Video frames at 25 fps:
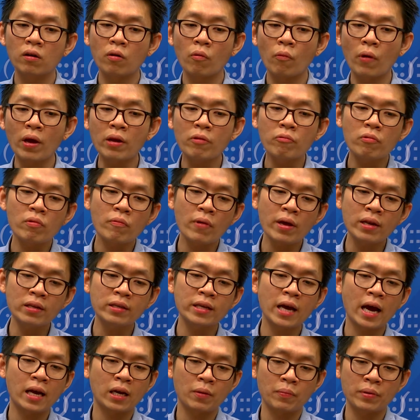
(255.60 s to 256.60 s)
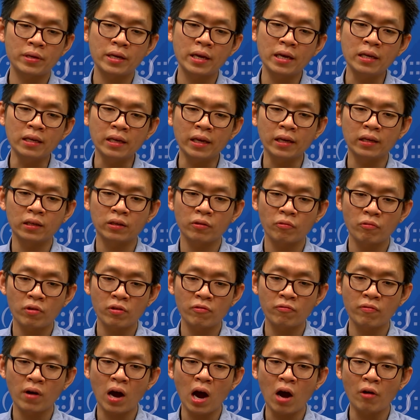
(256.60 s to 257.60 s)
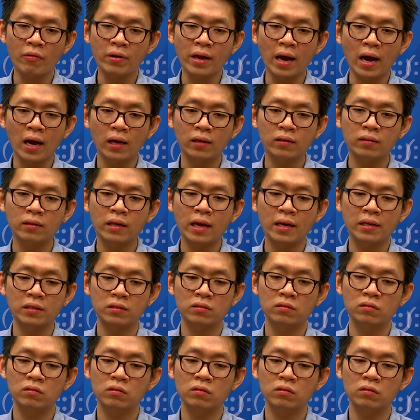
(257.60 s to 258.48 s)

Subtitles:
When we went there at the beginning, we found that the